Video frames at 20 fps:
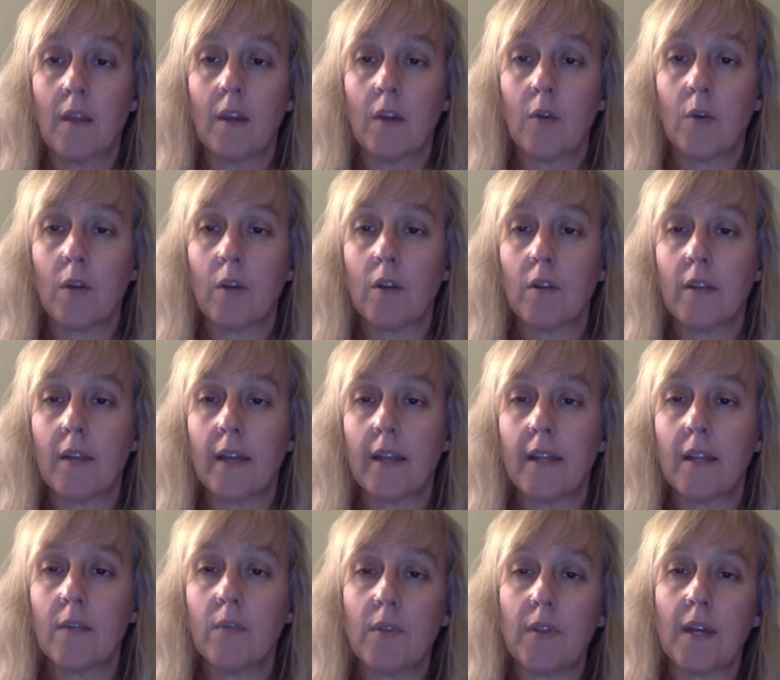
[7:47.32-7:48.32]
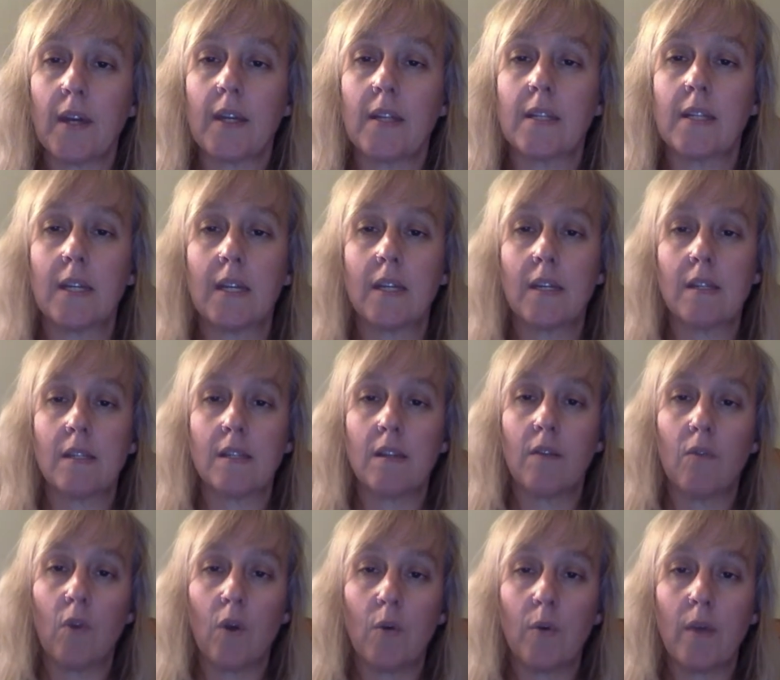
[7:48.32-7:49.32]
We are laden with ideas
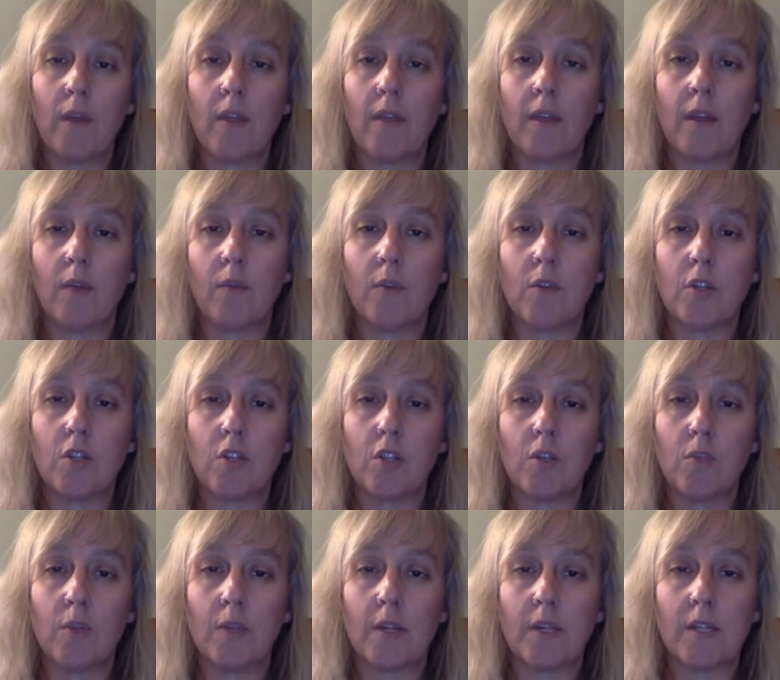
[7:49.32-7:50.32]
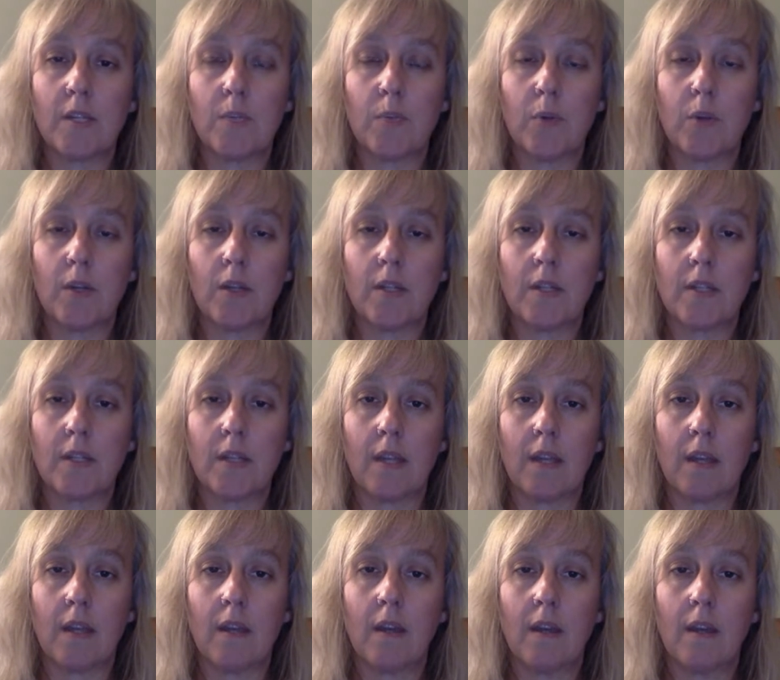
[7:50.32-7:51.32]
of what we think we should be
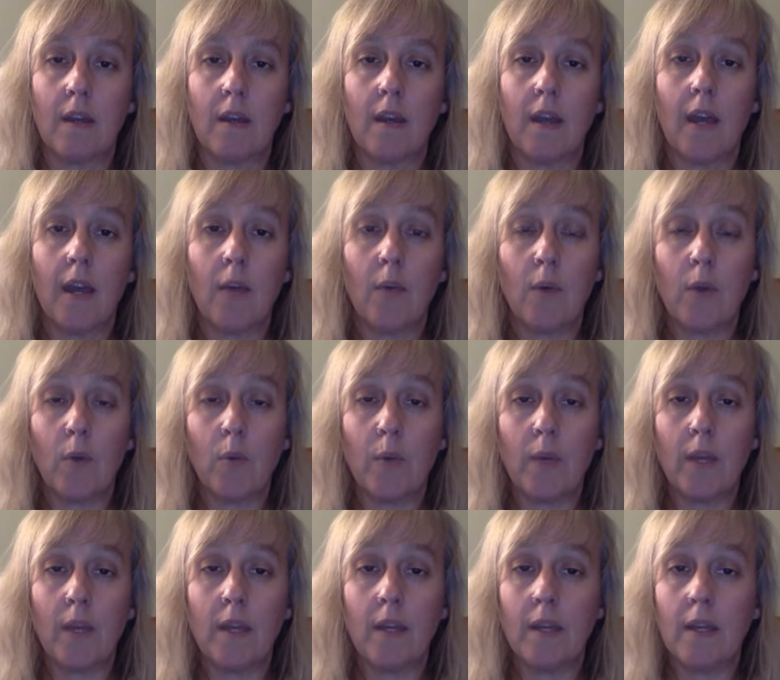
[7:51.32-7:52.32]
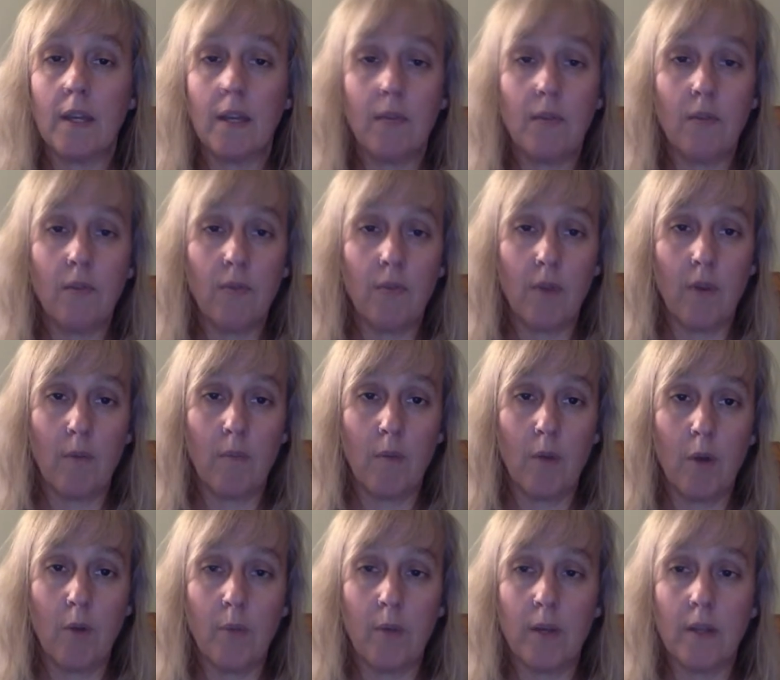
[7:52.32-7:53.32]
experiencing, and when we, even for a
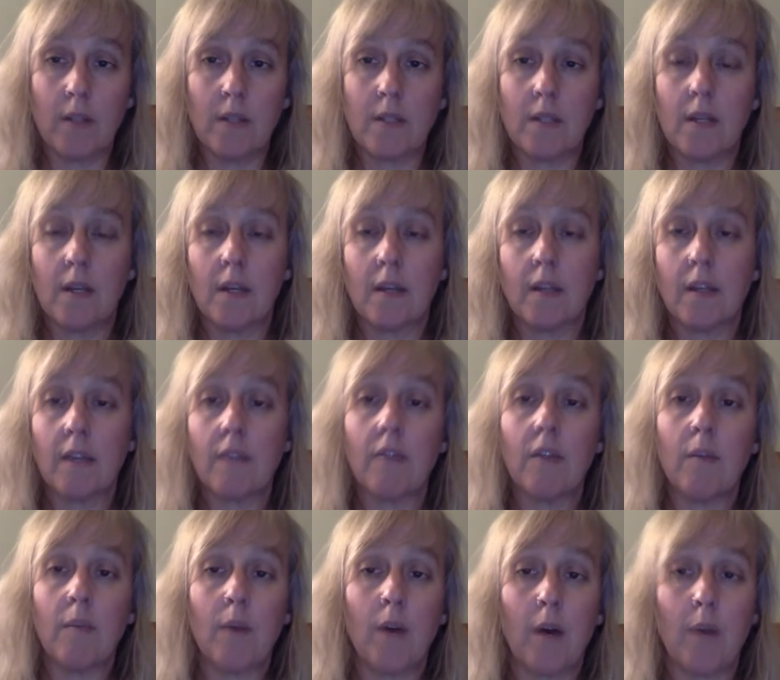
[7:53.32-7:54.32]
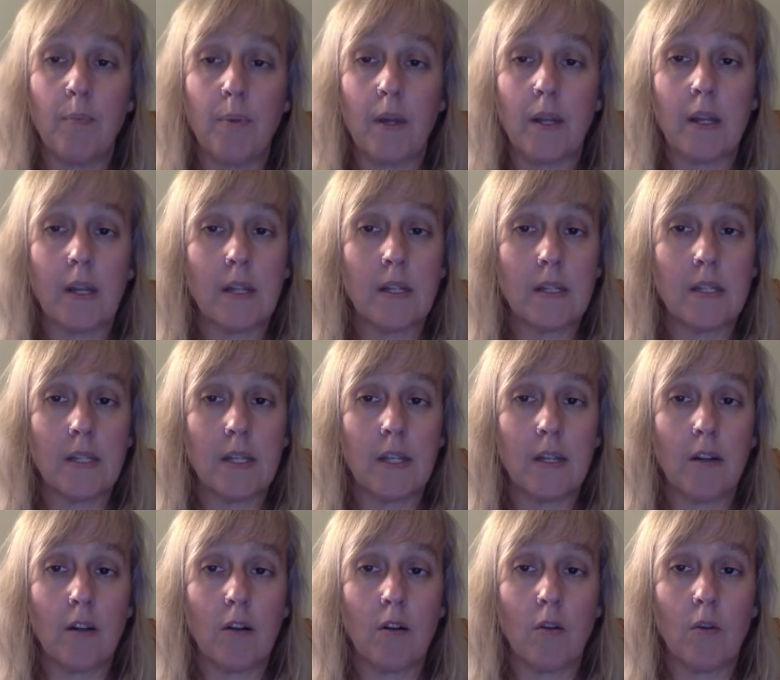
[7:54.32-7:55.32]
moment, give them up and
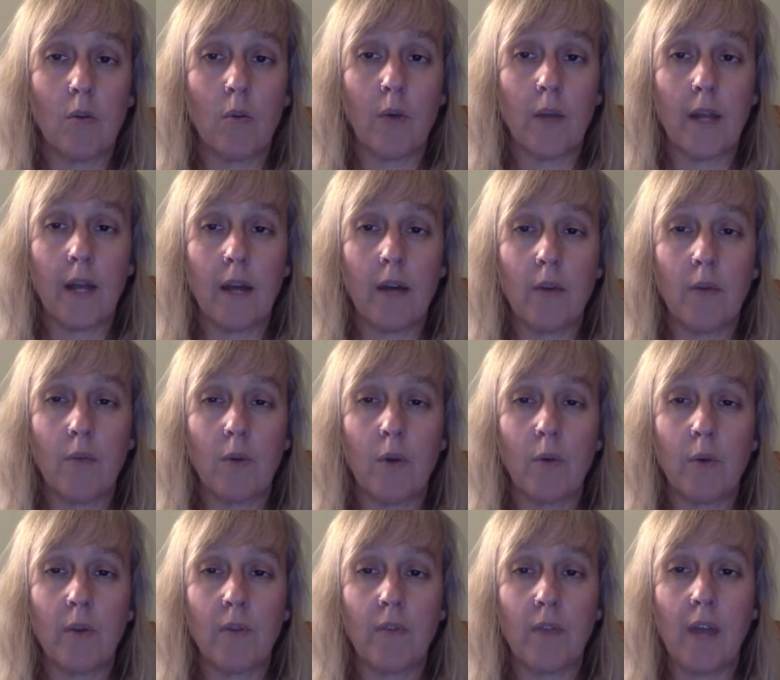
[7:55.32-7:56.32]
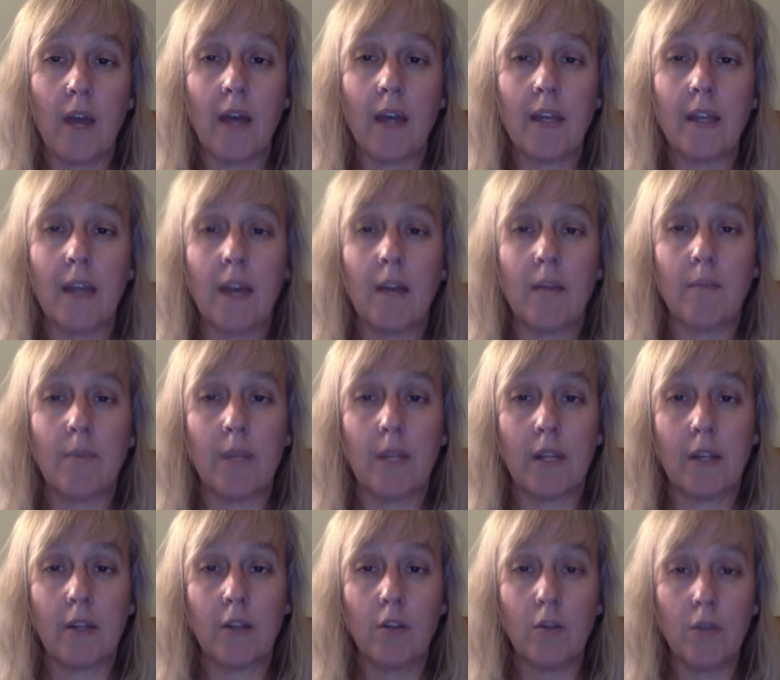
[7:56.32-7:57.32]
consider what, what we've not yet been
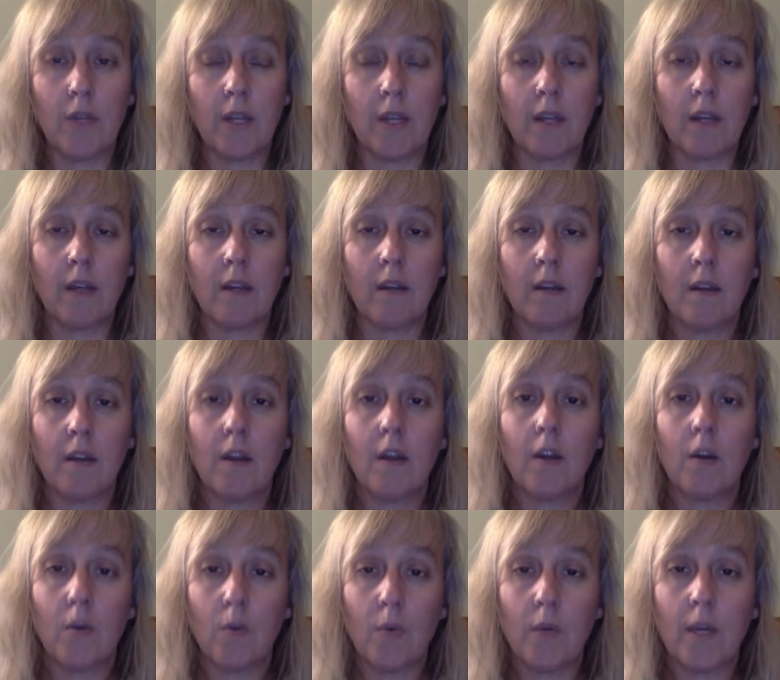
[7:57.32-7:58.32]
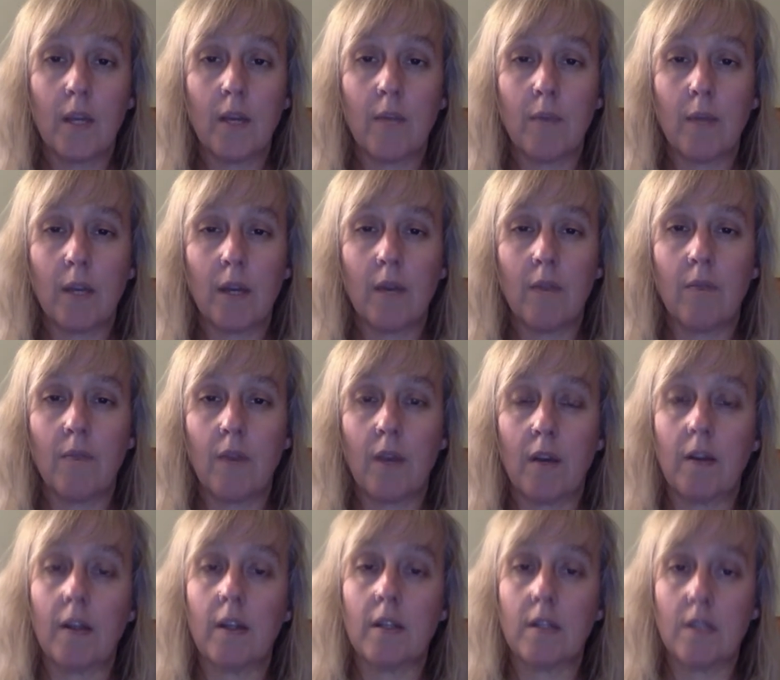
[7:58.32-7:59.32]
including, we can become
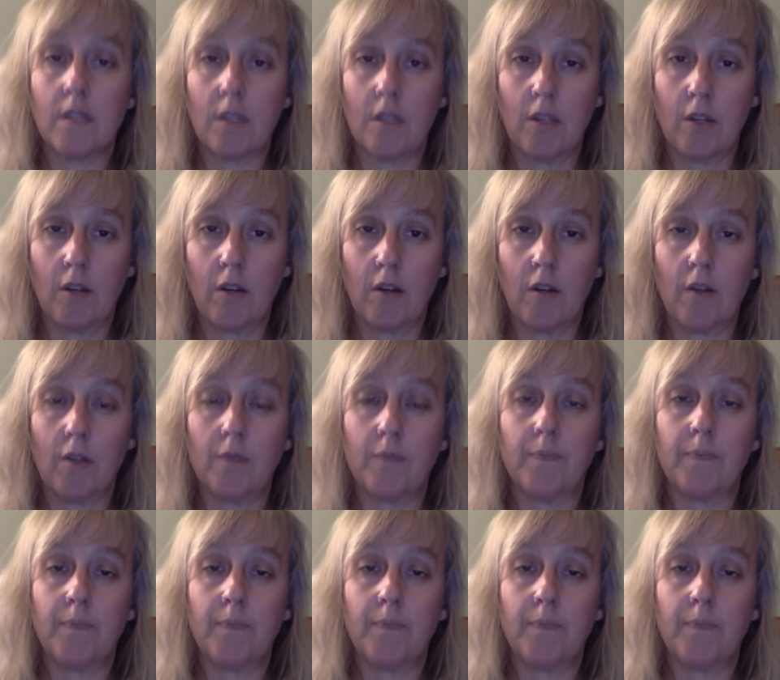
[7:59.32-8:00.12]
very insecure.